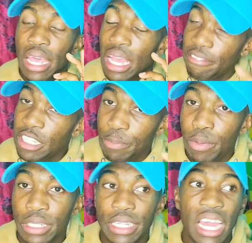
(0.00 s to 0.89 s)
Elvis
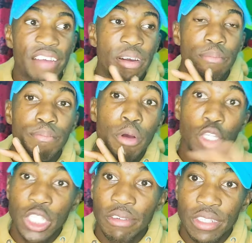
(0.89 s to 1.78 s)
Presley have a
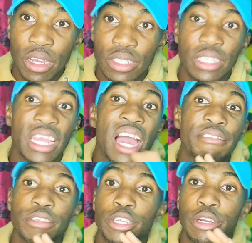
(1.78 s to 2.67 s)
bunch of songs that I
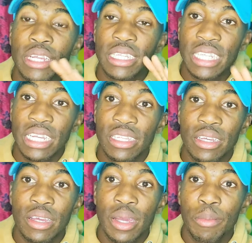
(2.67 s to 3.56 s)
haven't heard as yet,
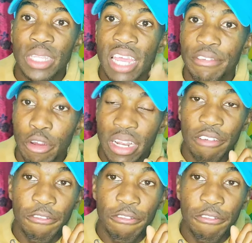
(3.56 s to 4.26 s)
but I've heard a